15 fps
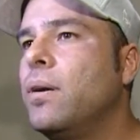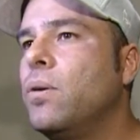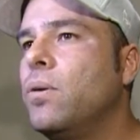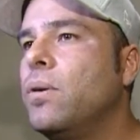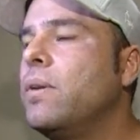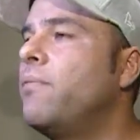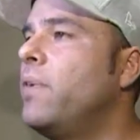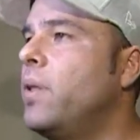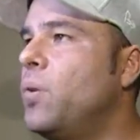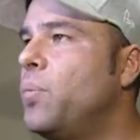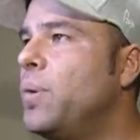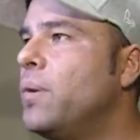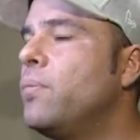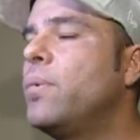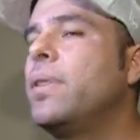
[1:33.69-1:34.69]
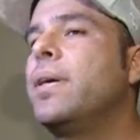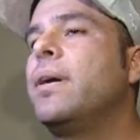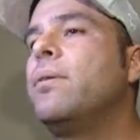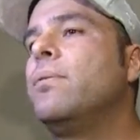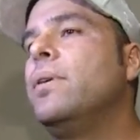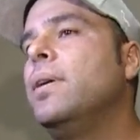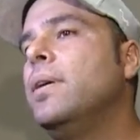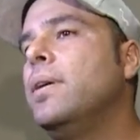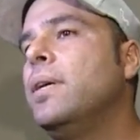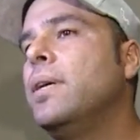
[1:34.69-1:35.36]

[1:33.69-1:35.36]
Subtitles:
hurting development, without